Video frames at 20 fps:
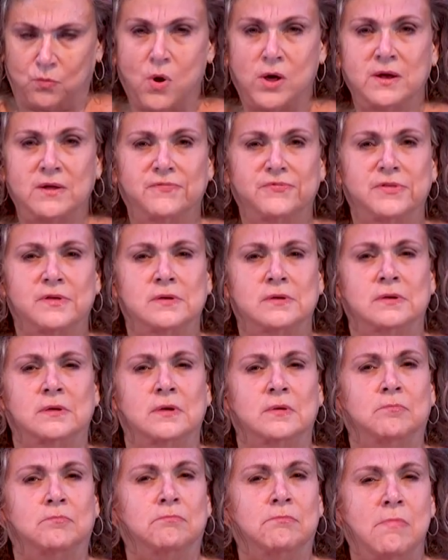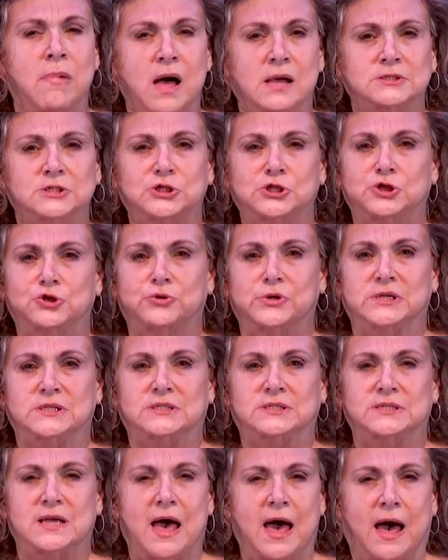One of the monstrous
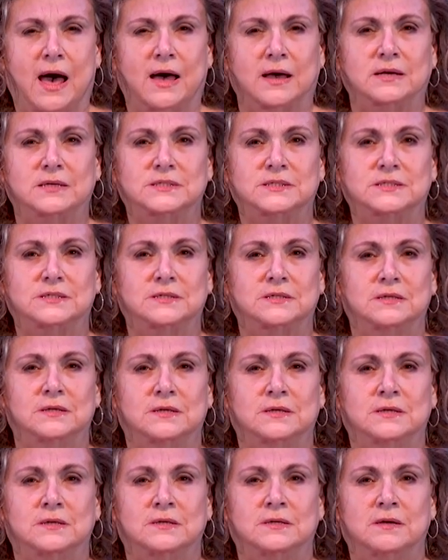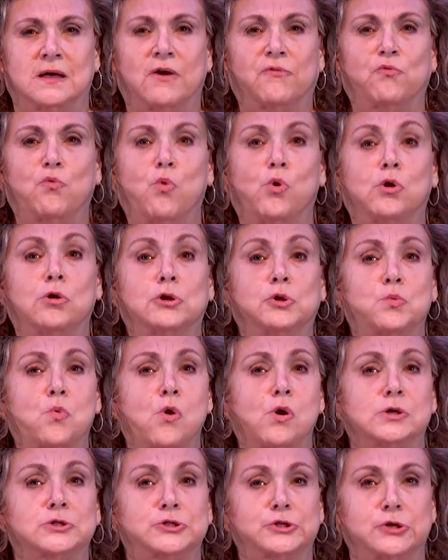acts of World
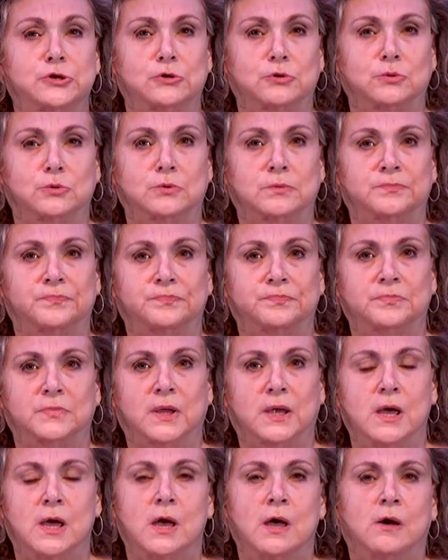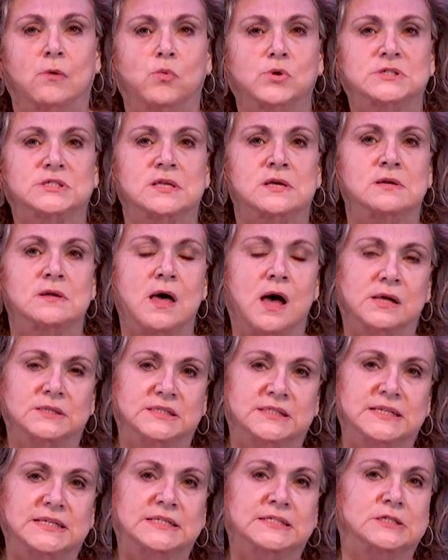War II was the
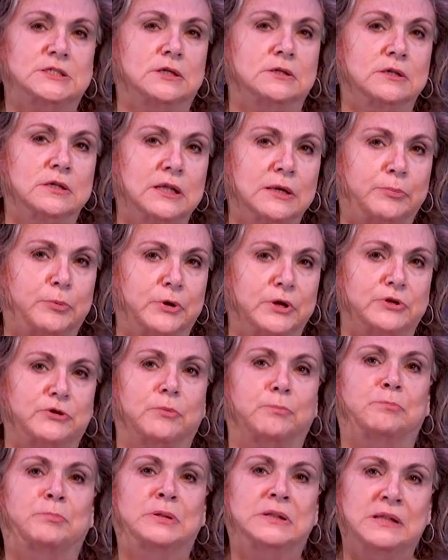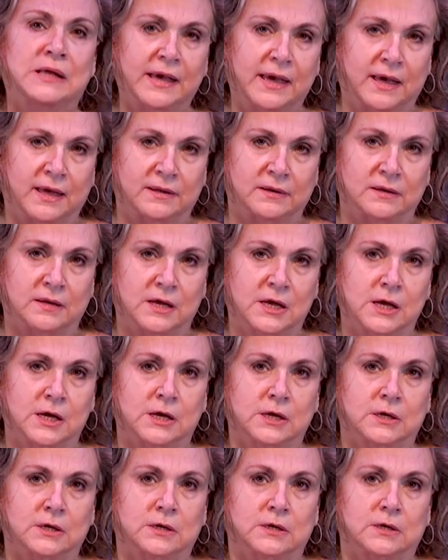Nazis' deliberate plan
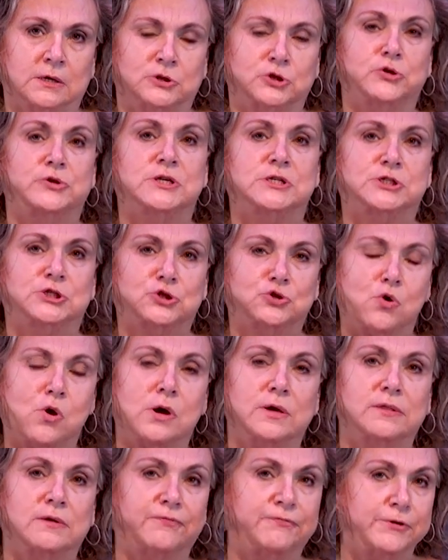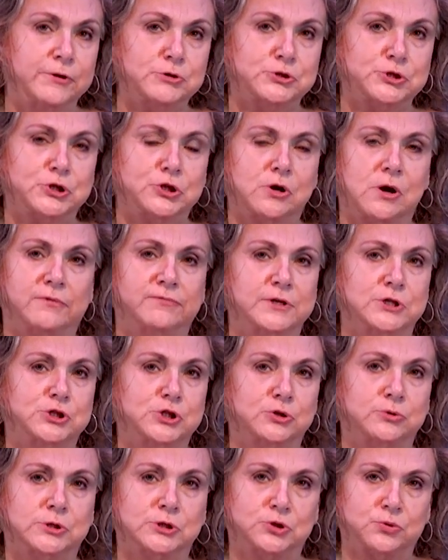to destroy the future of the
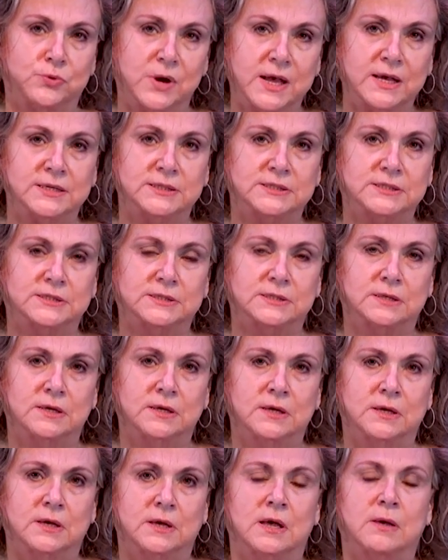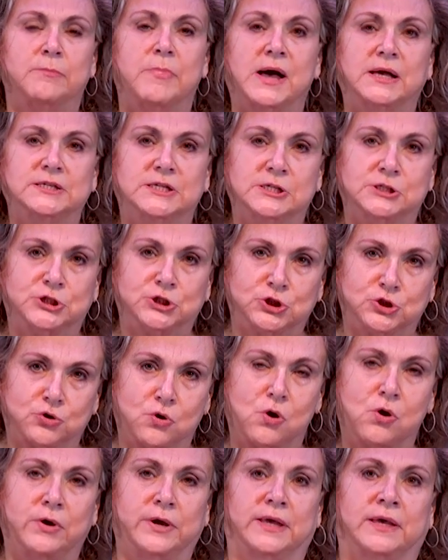Jewish race by
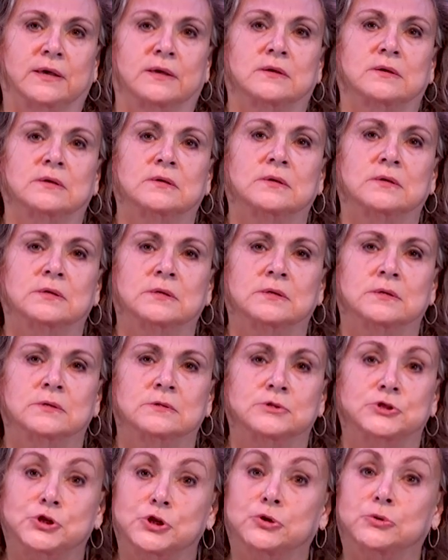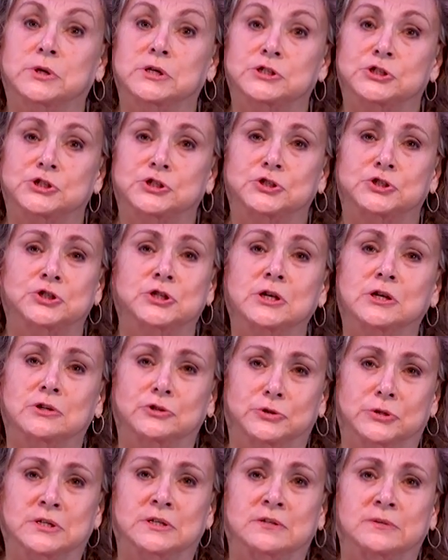destroying Jewish
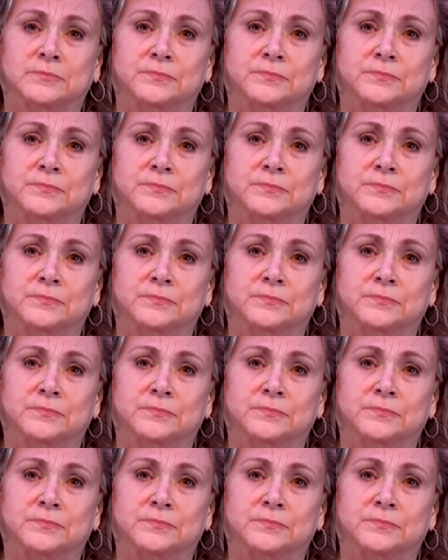children.